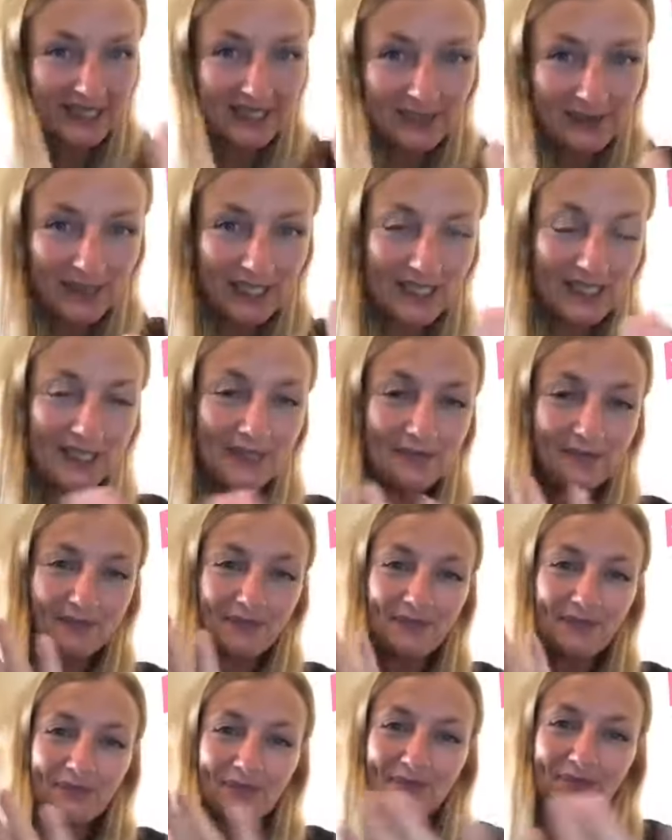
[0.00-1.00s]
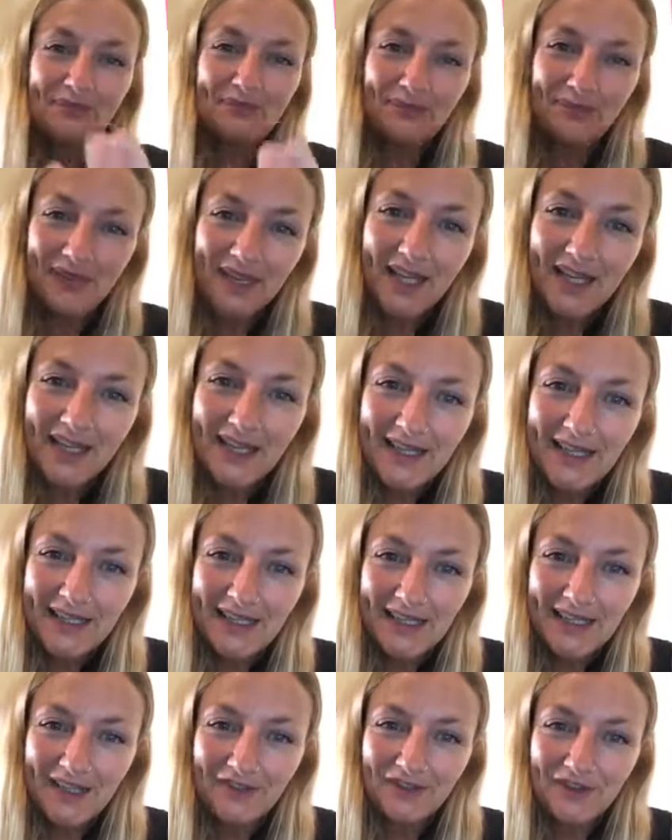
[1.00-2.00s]
anyway,
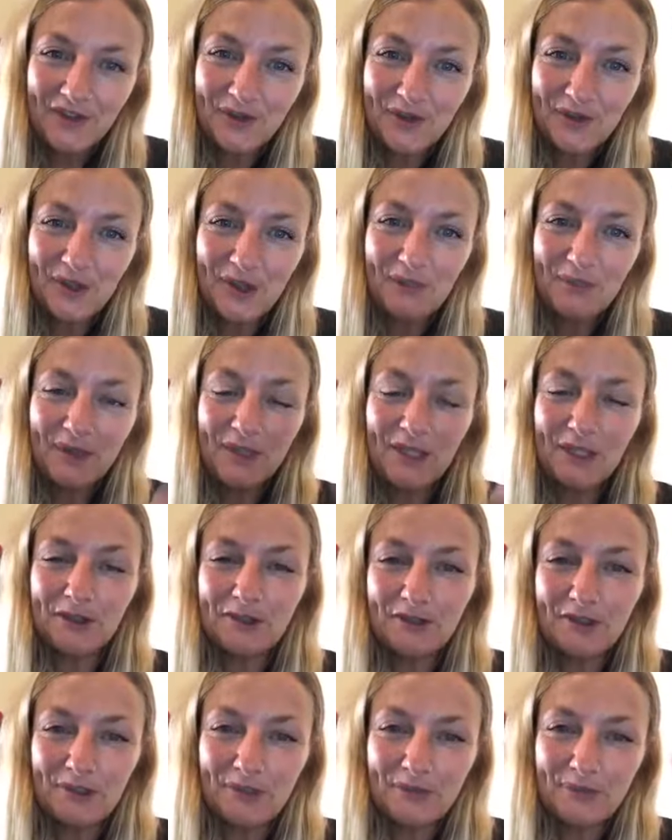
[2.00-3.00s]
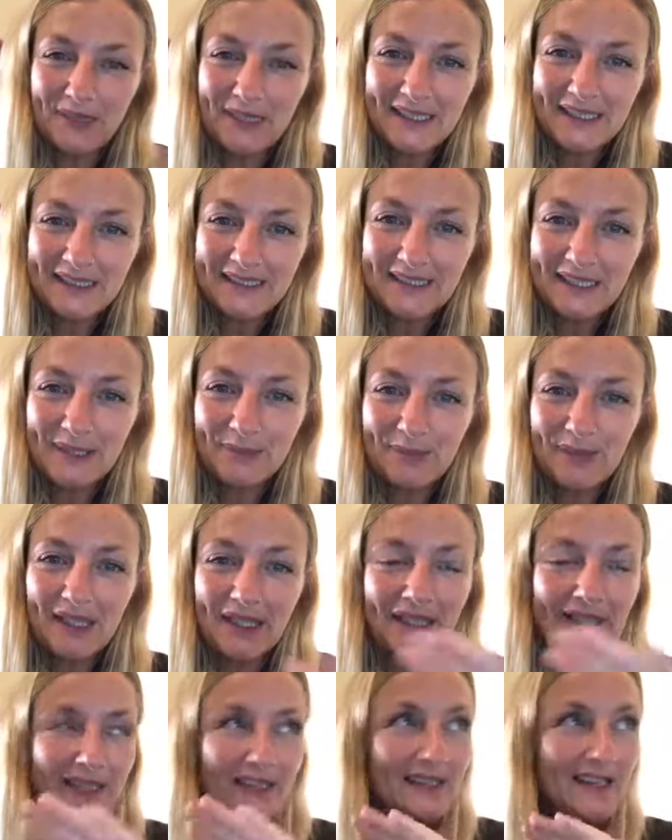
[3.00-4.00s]
if you're not in my group, please come
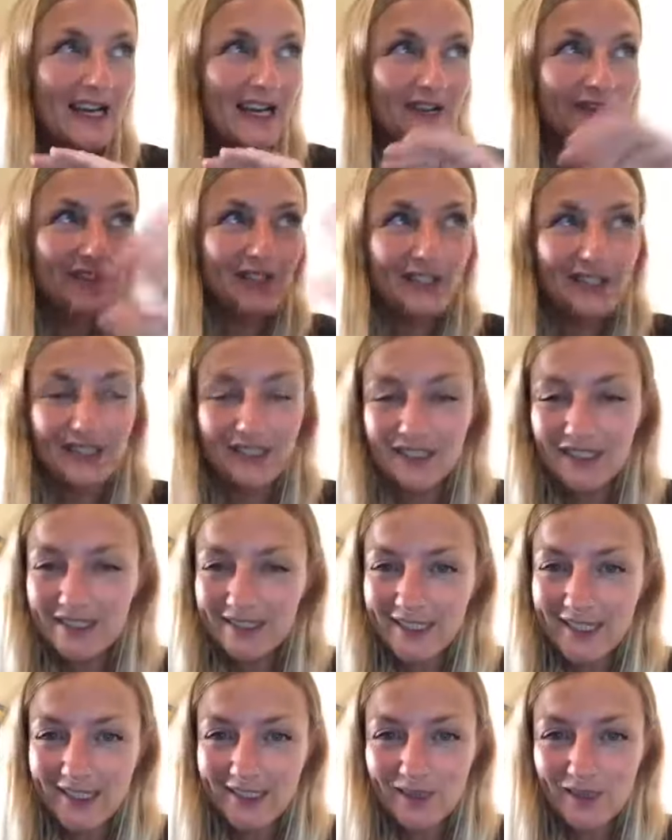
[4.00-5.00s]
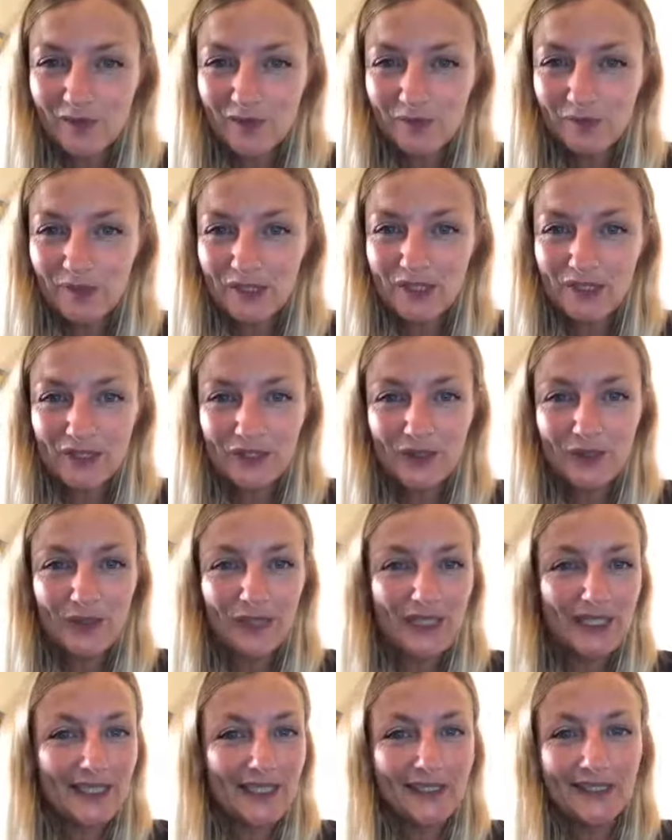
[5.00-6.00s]
in, have a look at the challenge we've been
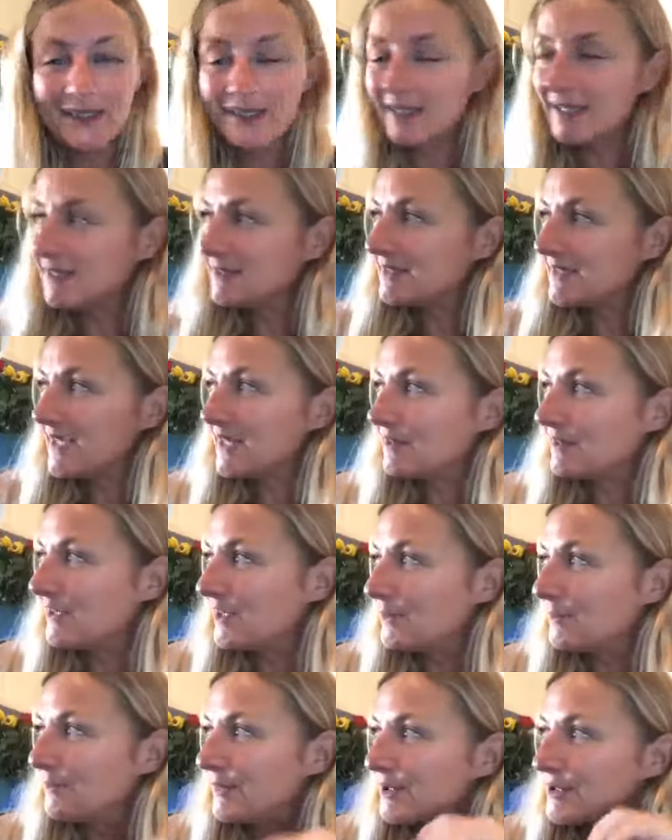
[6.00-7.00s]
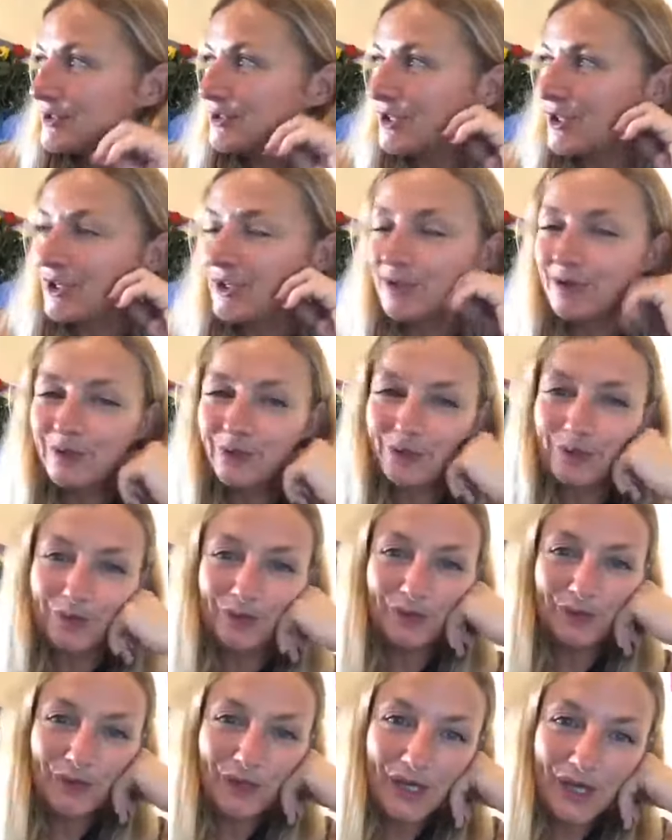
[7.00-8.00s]
doing, download my
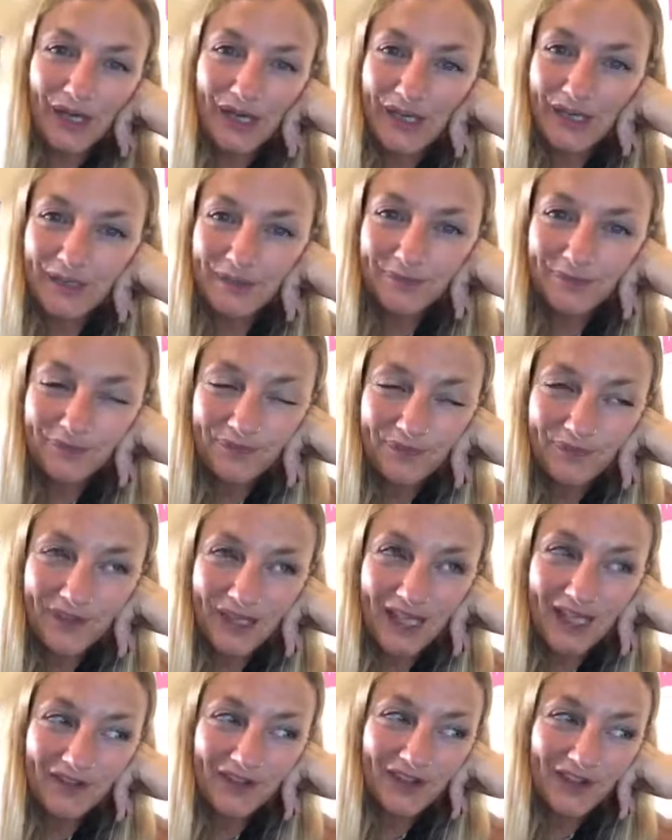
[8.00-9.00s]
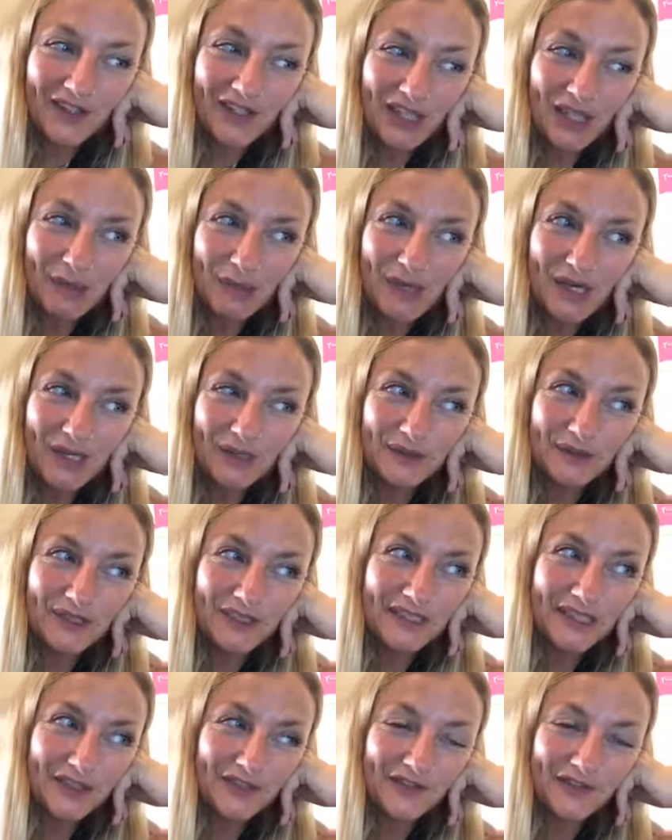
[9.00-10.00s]
journal, and um, have a think about
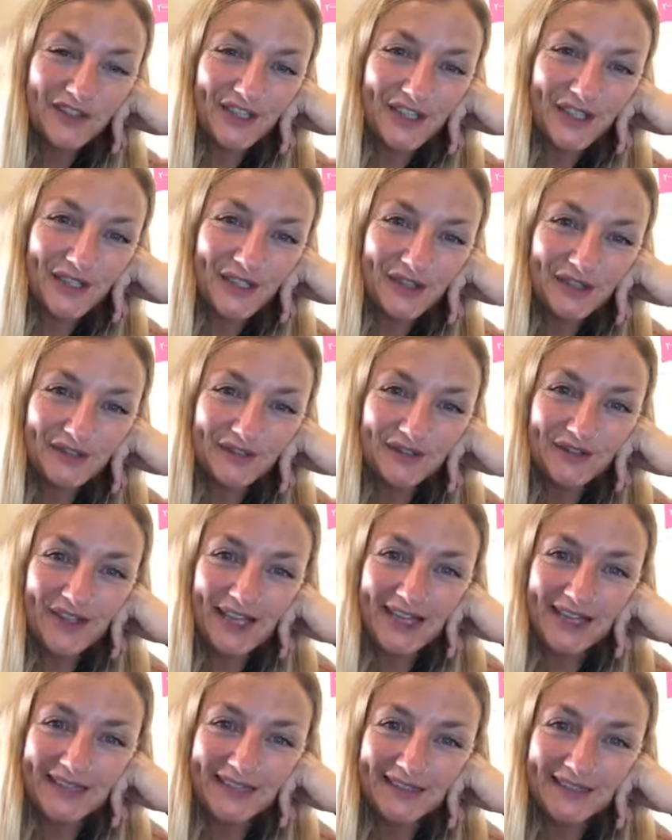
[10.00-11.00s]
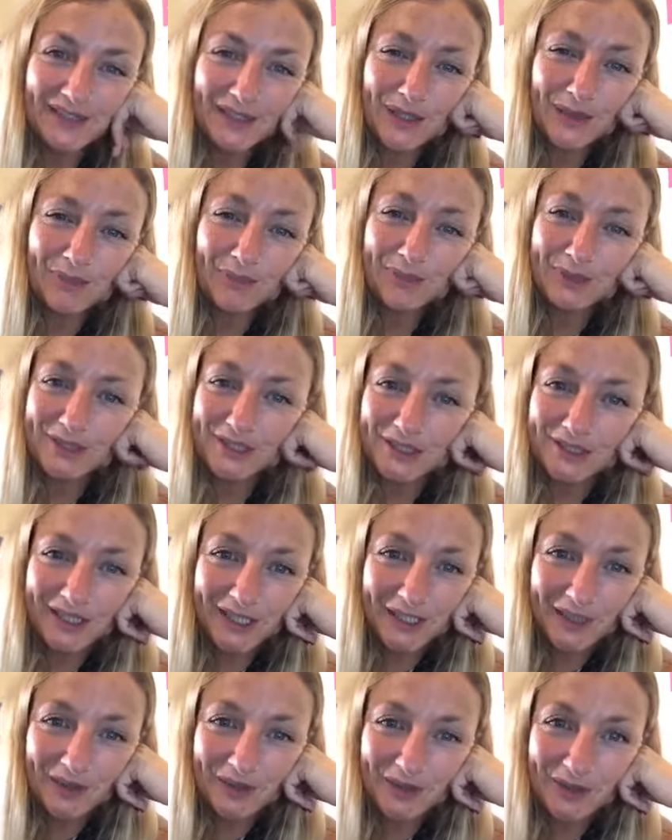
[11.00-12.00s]
self love and
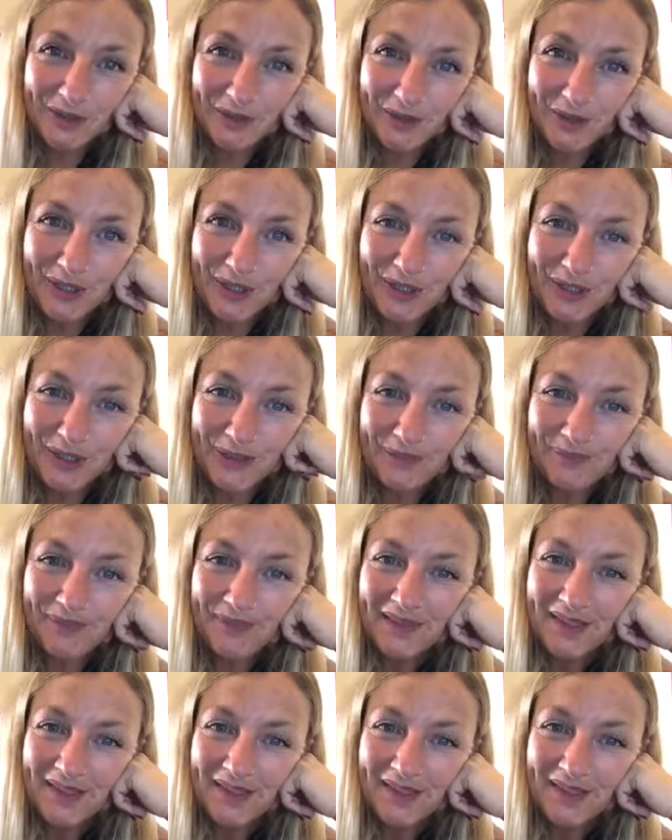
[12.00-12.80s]
appreciate who you are